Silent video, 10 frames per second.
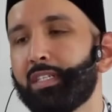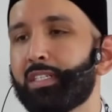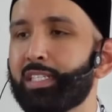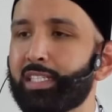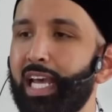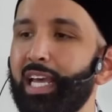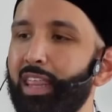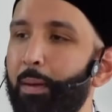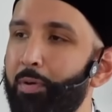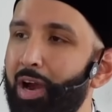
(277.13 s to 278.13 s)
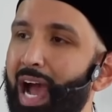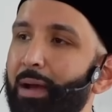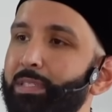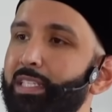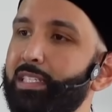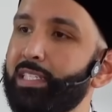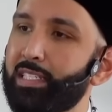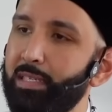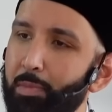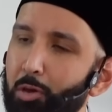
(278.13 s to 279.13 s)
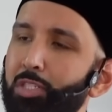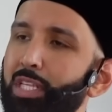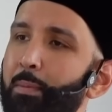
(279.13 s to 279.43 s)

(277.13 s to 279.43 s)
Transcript: to say that perhaps this is the most